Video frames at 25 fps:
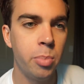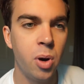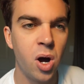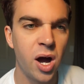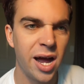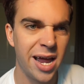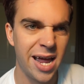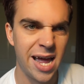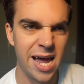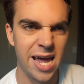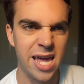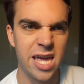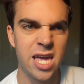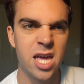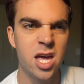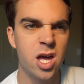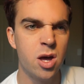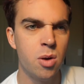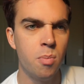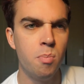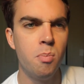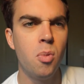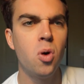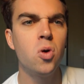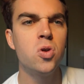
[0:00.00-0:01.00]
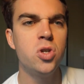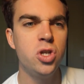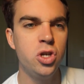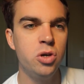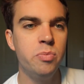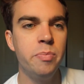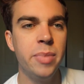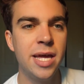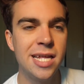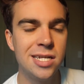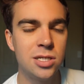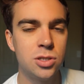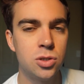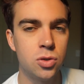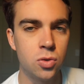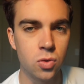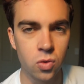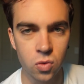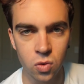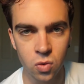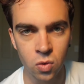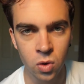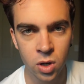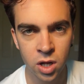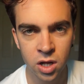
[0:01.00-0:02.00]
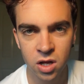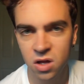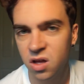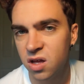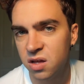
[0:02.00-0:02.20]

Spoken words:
by a monumental